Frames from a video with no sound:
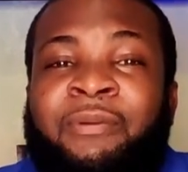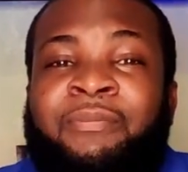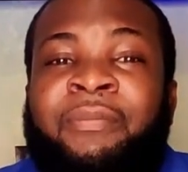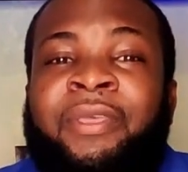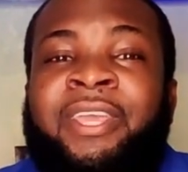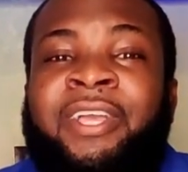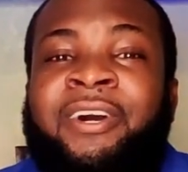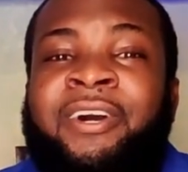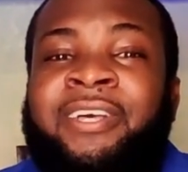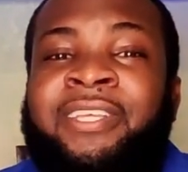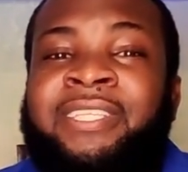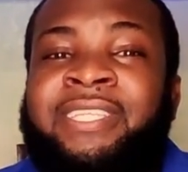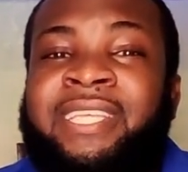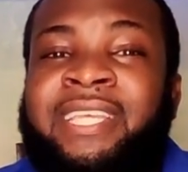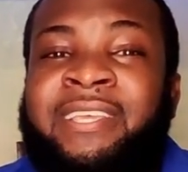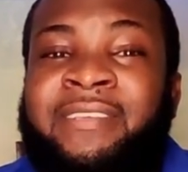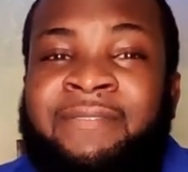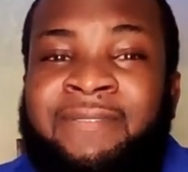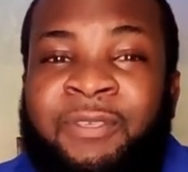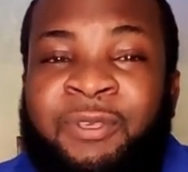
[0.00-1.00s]
Because
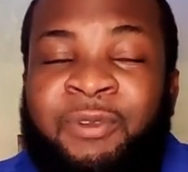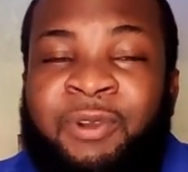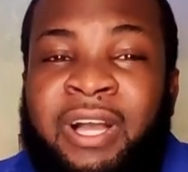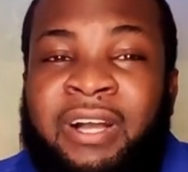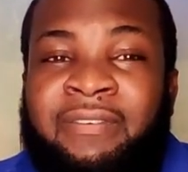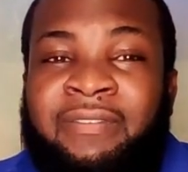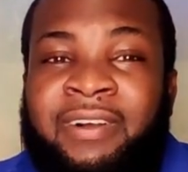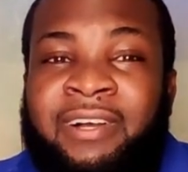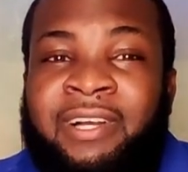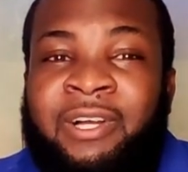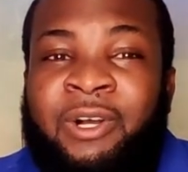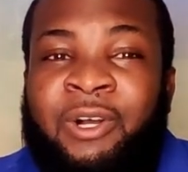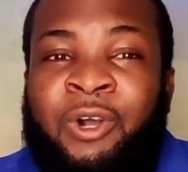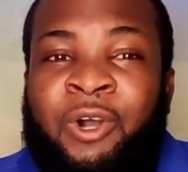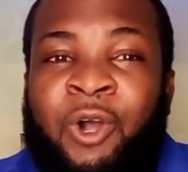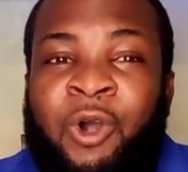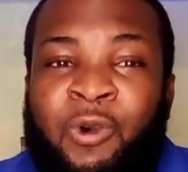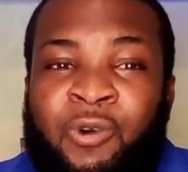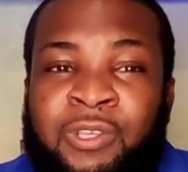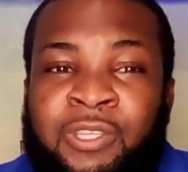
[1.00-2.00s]
if you have a
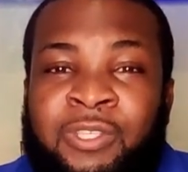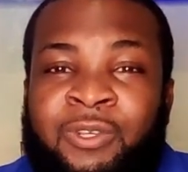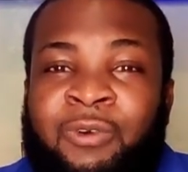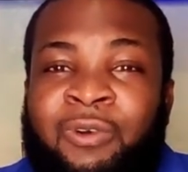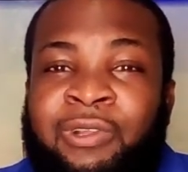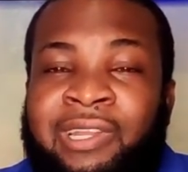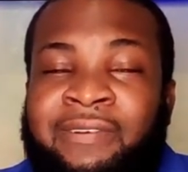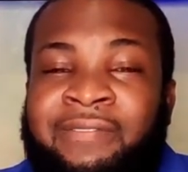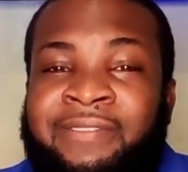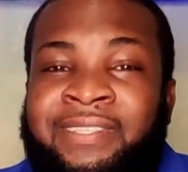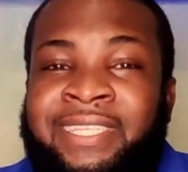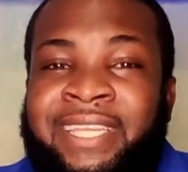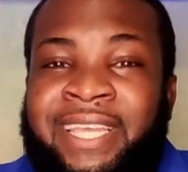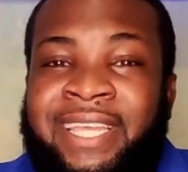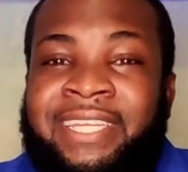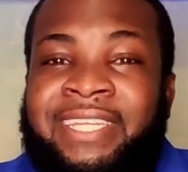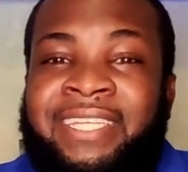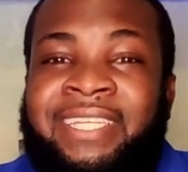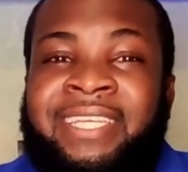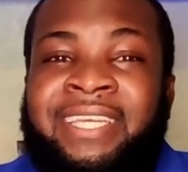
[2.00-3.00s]
household of
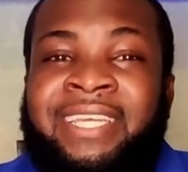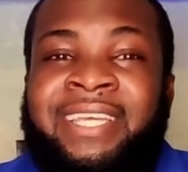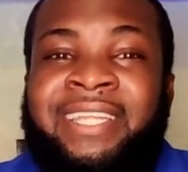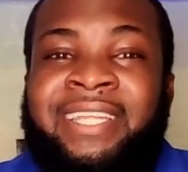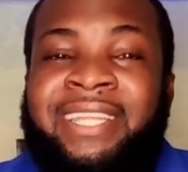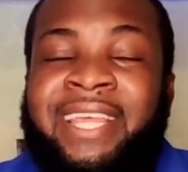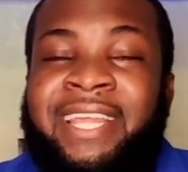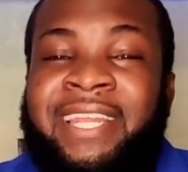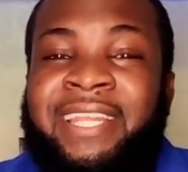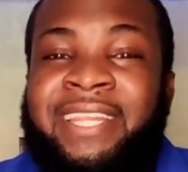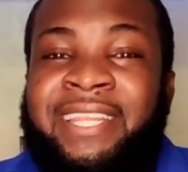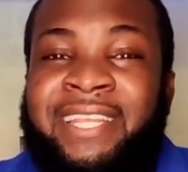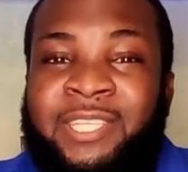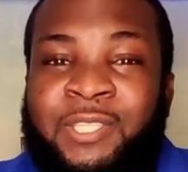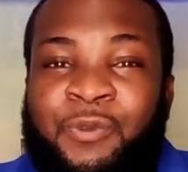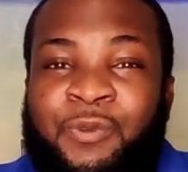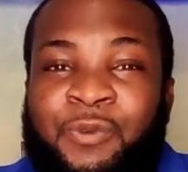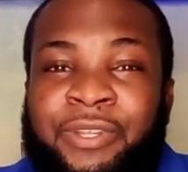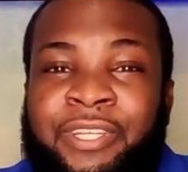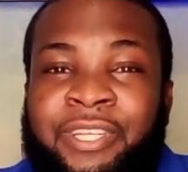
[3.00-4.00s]
10, then
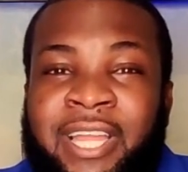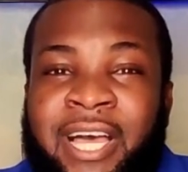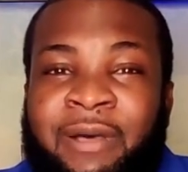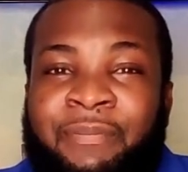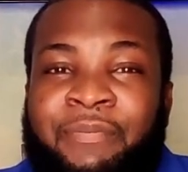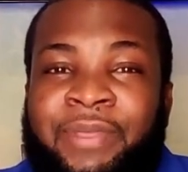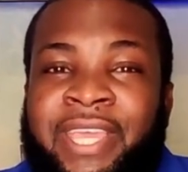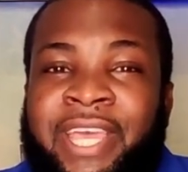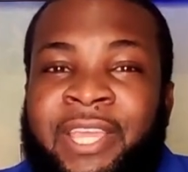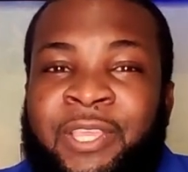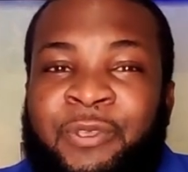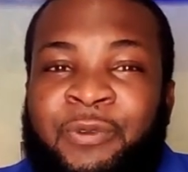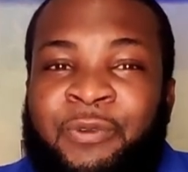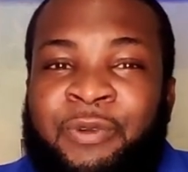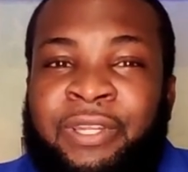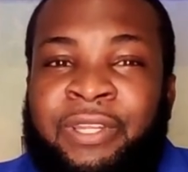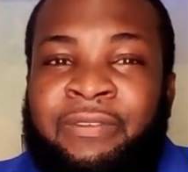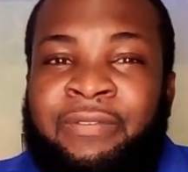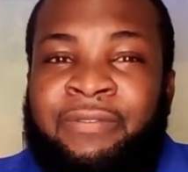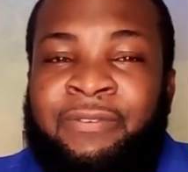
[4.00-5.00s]
this would not be a
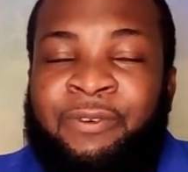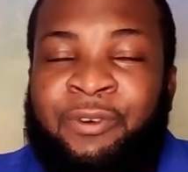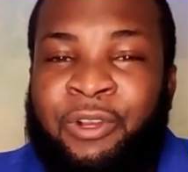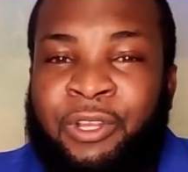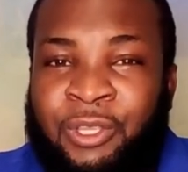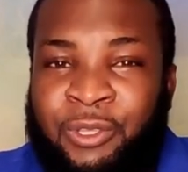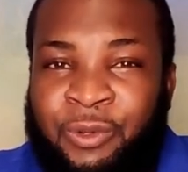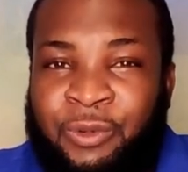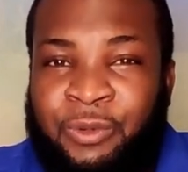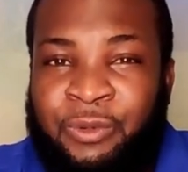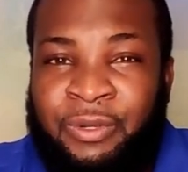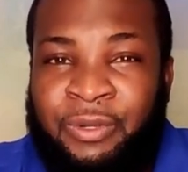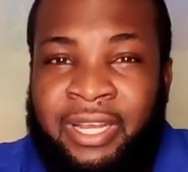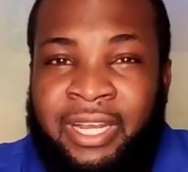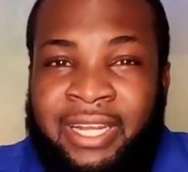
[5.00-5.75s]
unit for you.